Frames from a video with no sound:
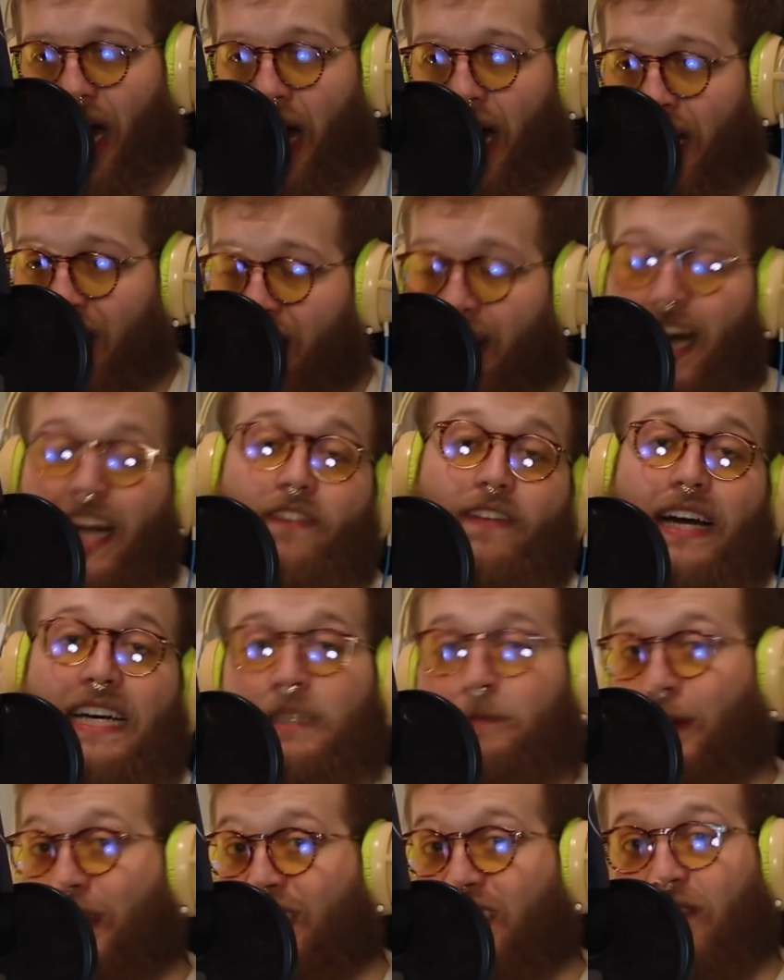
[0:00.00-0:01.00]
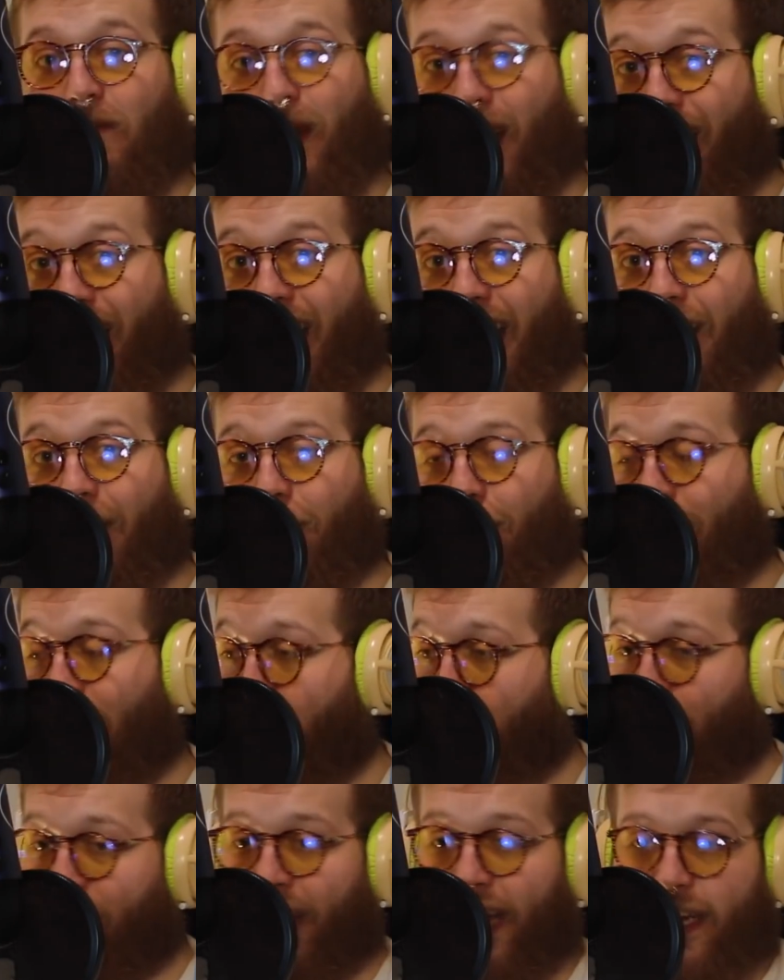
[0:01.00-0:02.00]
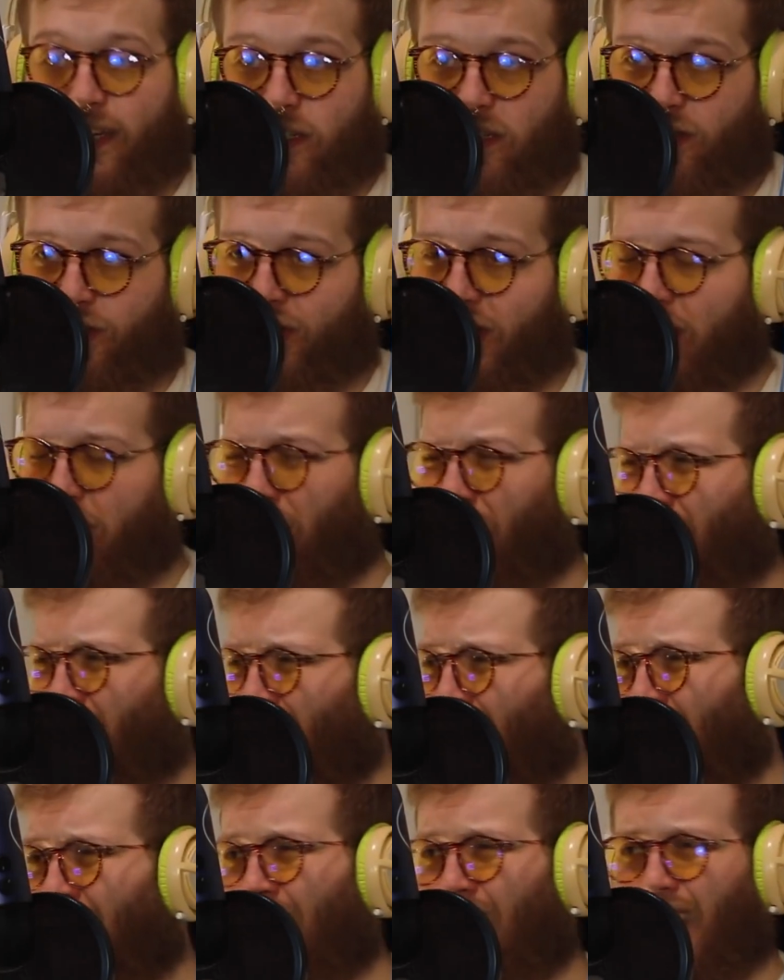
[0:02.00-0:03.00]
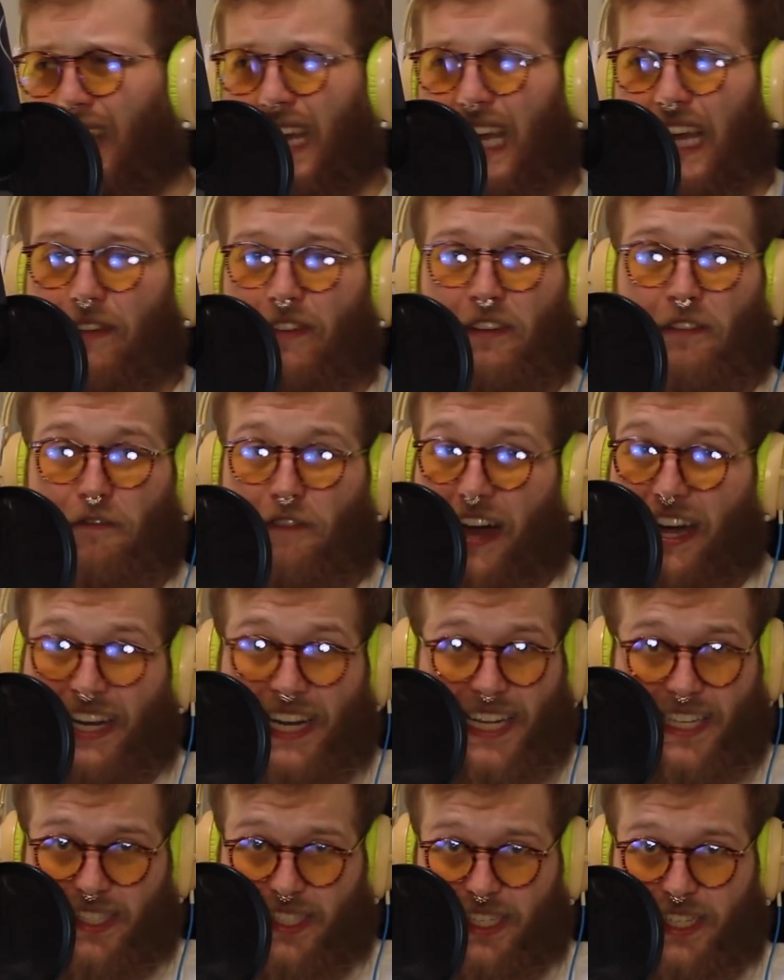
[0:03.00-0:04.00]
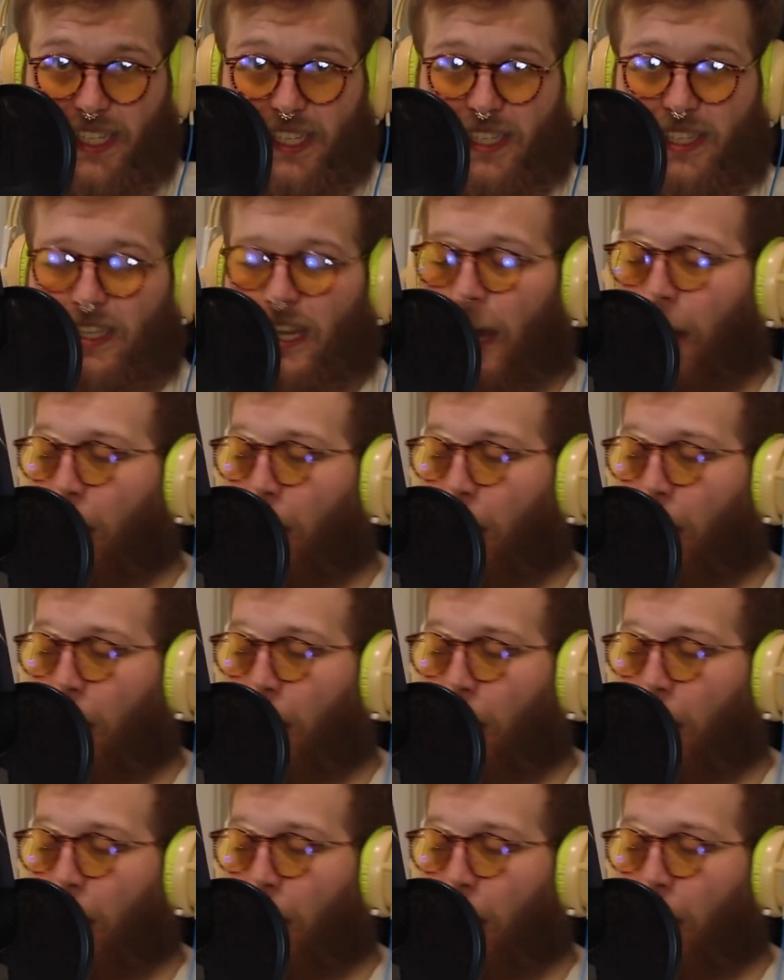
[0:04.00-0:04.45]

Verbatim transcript: a lot of aspects of my life, like relationships, even finances.